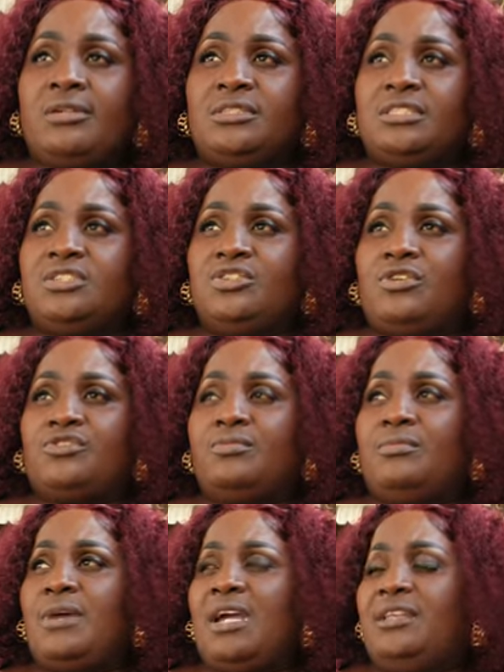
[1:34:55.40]
It just
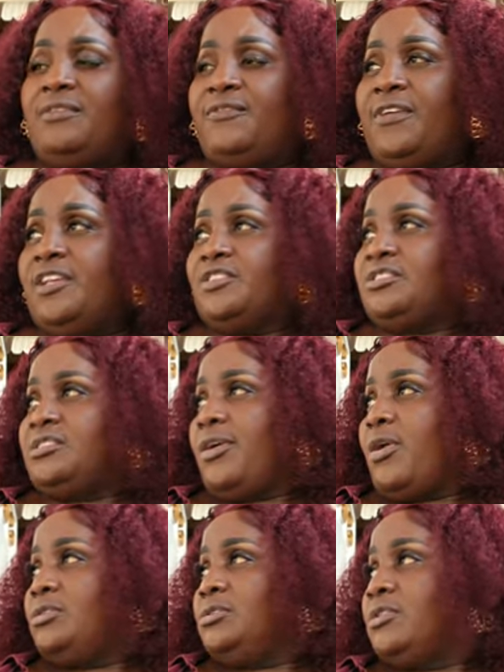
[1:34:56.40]
manifests.
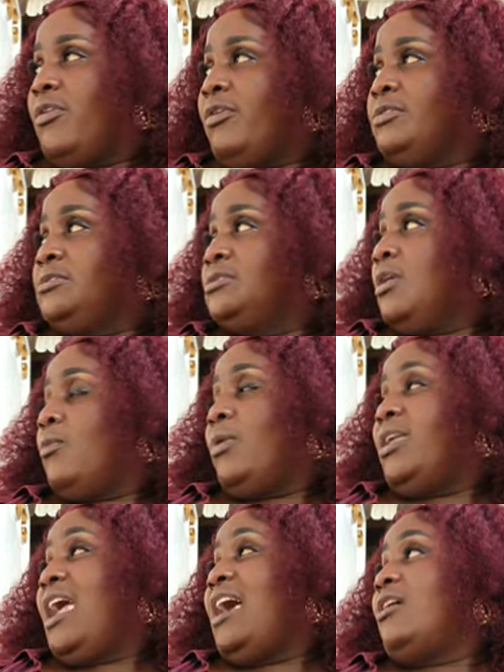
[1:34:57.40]
Where
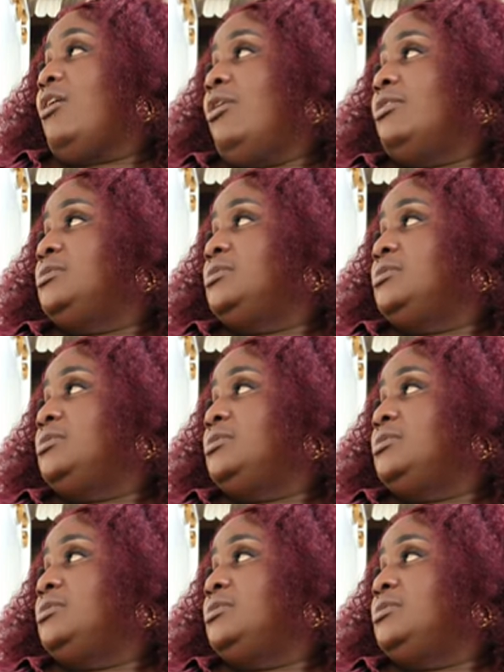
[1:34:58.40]
you go?